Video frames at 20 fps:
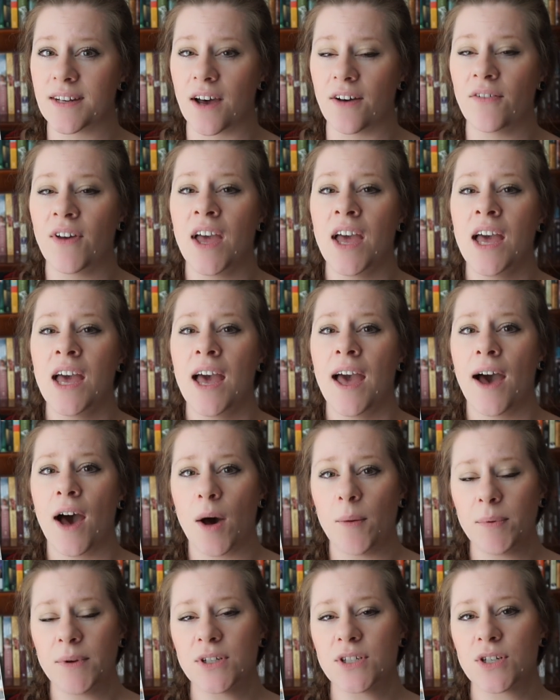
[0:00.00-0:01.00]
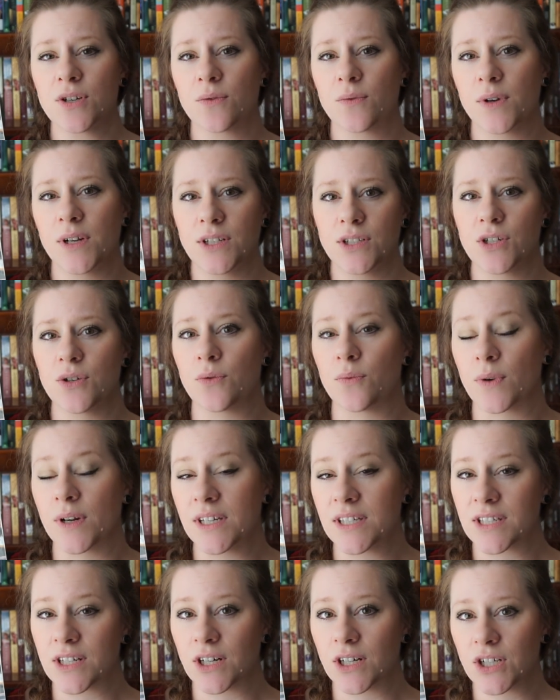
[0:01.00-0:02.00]
stuff, helping to do
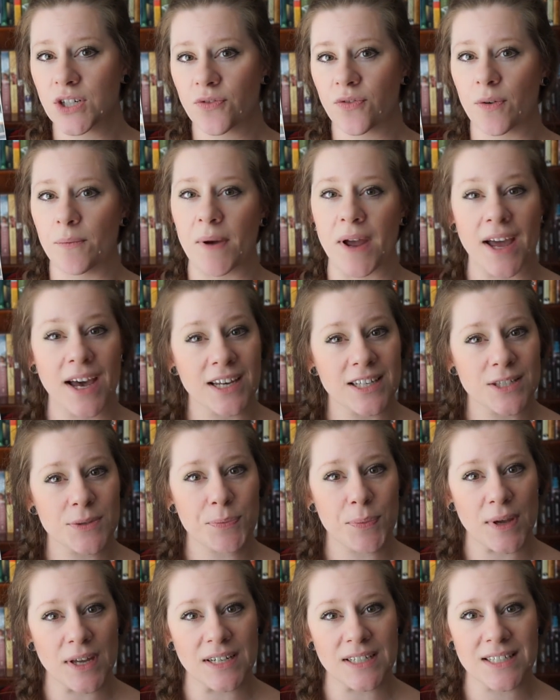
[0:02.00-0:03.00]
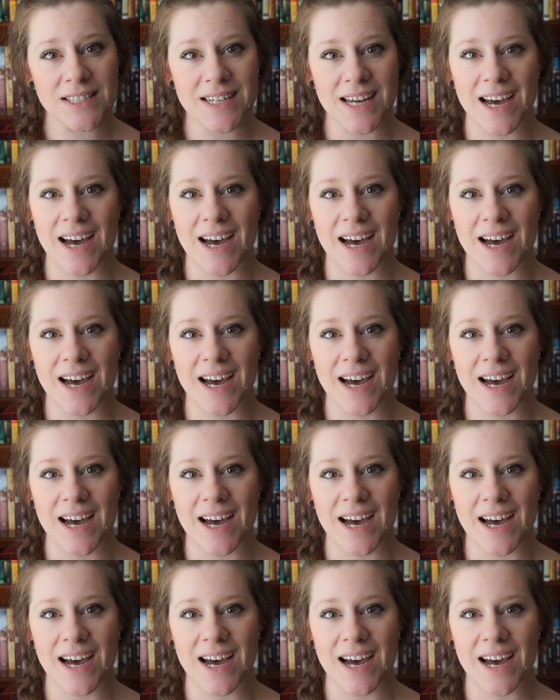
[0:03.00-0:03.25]
research for my husband